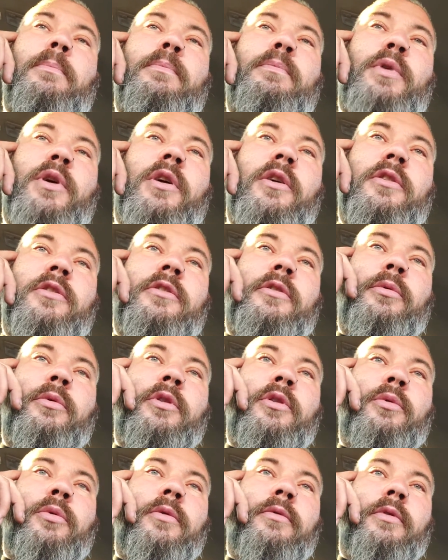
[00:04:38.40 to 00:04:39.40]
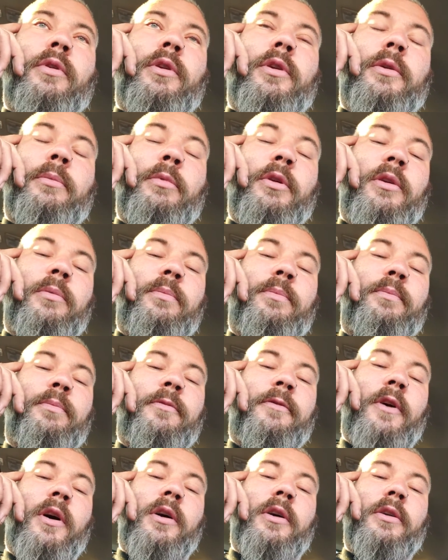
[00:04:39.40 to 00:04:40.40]
because you would really be
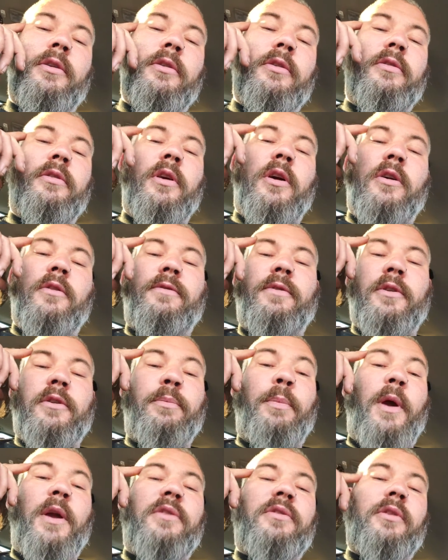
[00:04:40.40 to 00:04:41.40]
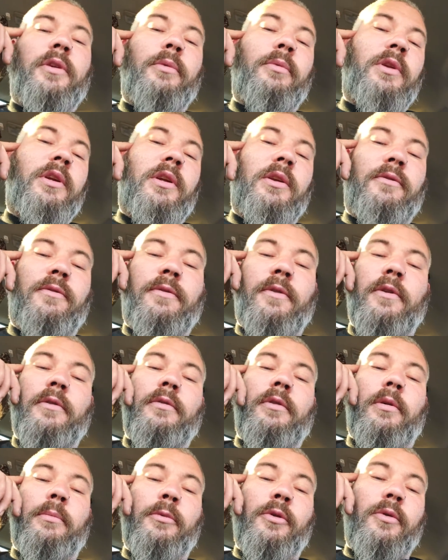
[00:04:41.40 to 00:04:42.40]
fucking yourself, especially when you get
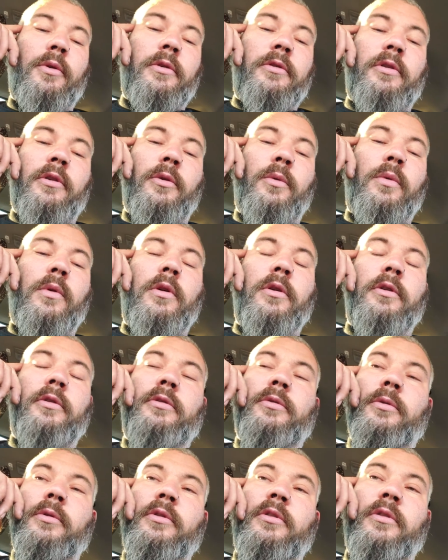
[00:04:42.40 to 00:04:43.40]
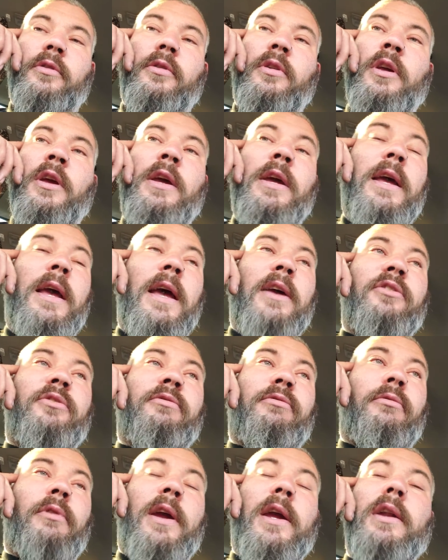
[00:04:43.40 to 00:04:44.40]
further up north and the water sources, as
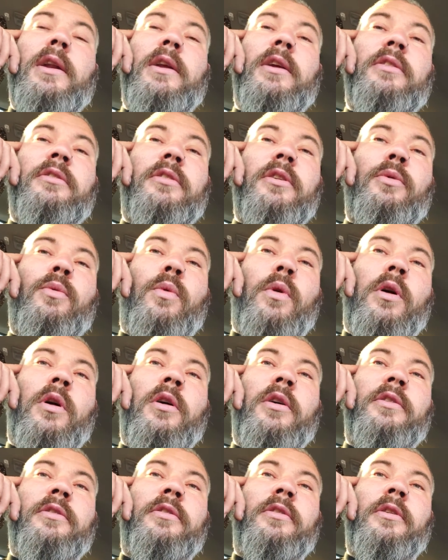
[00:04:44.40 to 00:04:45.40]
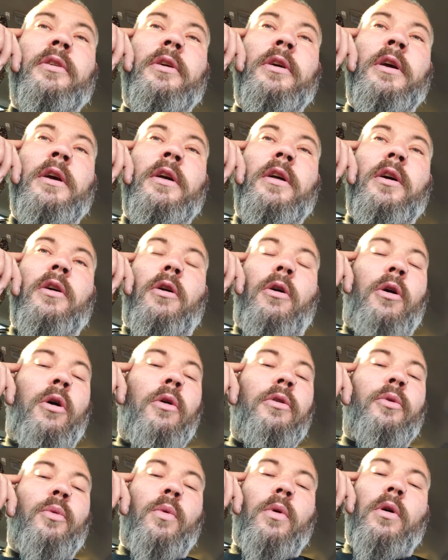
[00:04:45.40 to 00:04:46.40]
rainy as it was,
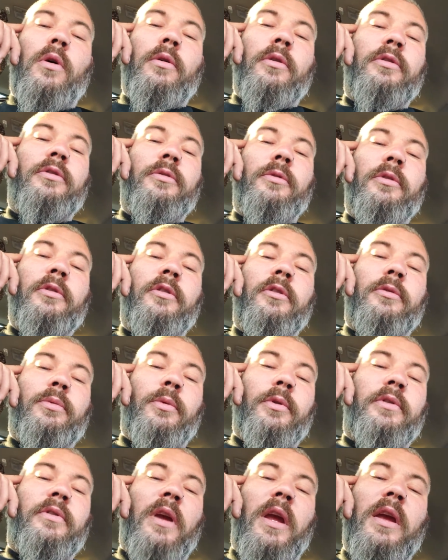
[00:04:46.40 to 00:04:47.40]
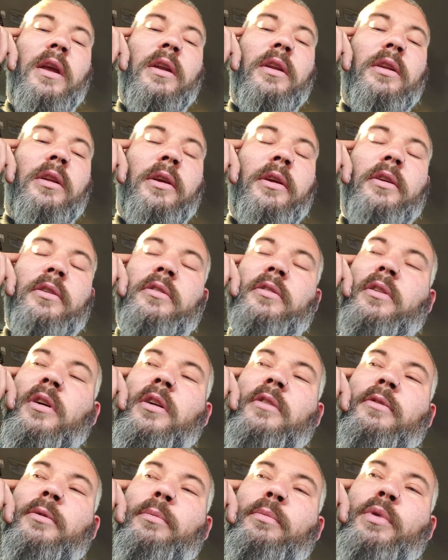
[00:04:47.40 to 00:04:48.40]
all the water sources were tainted like a
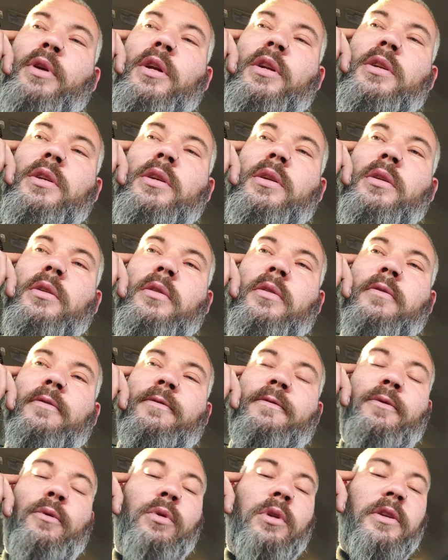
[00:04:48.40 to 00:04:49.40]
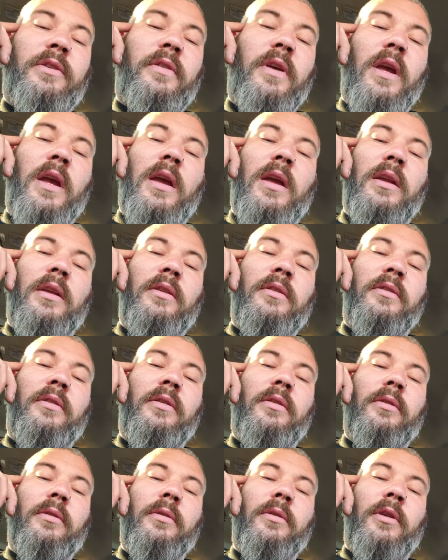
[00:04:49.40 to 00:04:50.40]
son of a bitch, full of
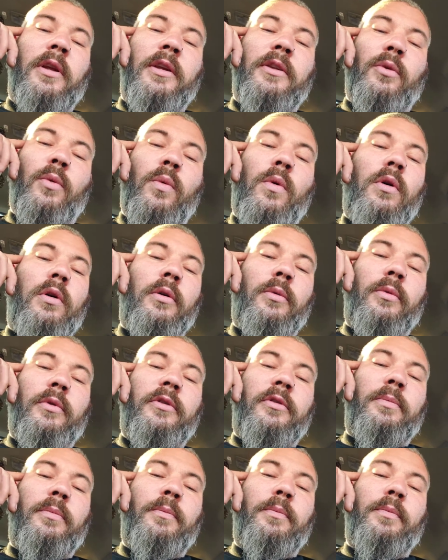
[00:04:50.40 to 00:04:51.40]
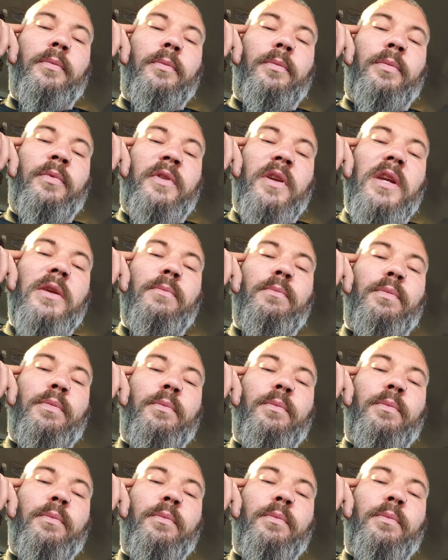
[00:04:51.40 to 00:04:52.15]
tannins. Like the water was deep